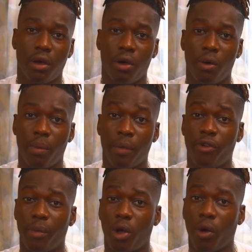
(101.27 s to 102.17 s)
I'm
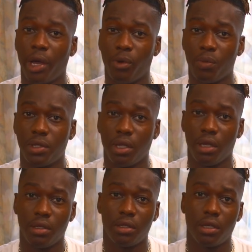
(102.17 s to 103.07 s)
from Akwa Ibom
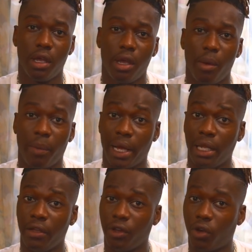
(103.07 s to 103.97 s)
State, but I
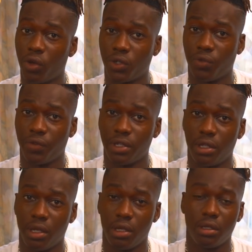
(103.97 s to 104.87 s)
live in Cross River
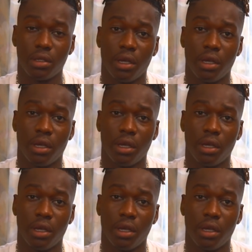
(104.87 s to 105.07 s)
State.